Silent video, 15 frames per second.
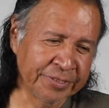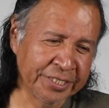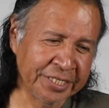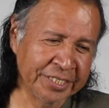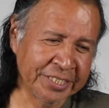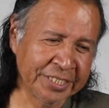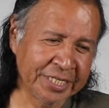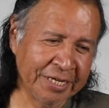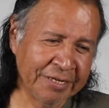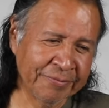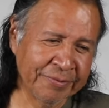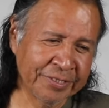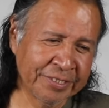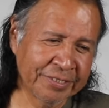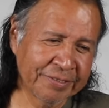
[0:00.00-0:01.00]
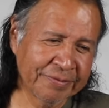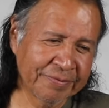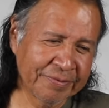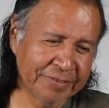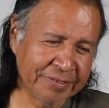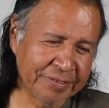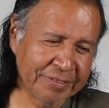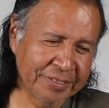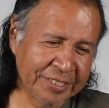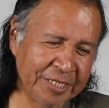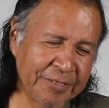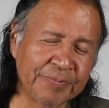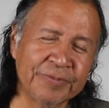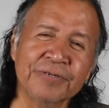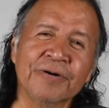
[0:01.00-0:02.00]
Says, "I would
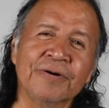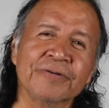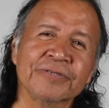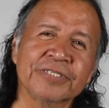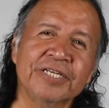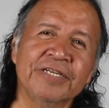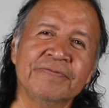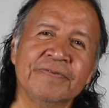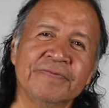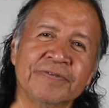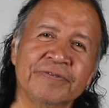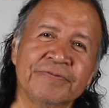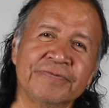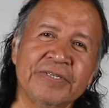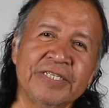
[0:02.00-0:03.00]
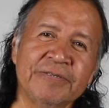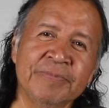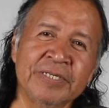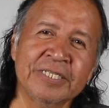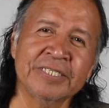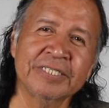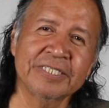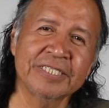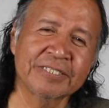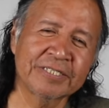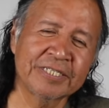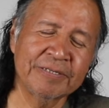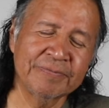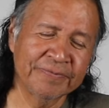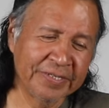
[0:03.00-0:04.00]
keep you all safe if you'll feed me.
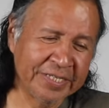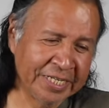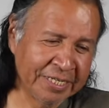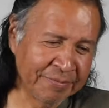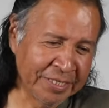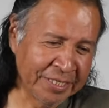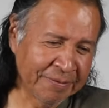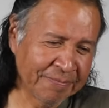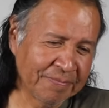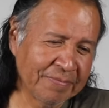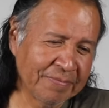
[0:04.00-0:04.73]
Just keep feeding me.